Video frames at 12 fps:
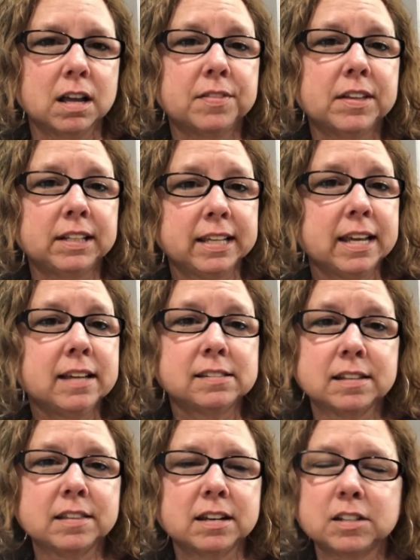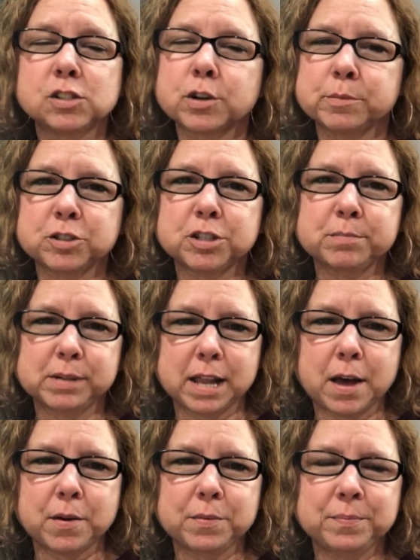The link is in the description
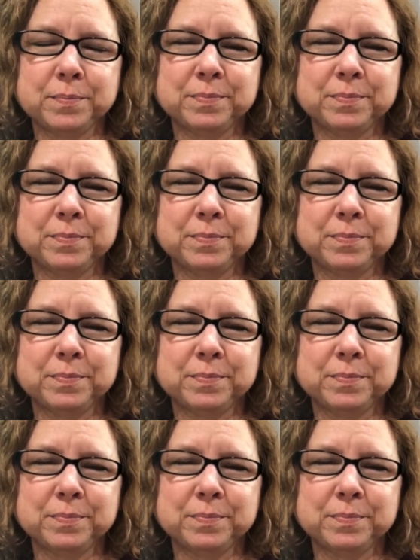below.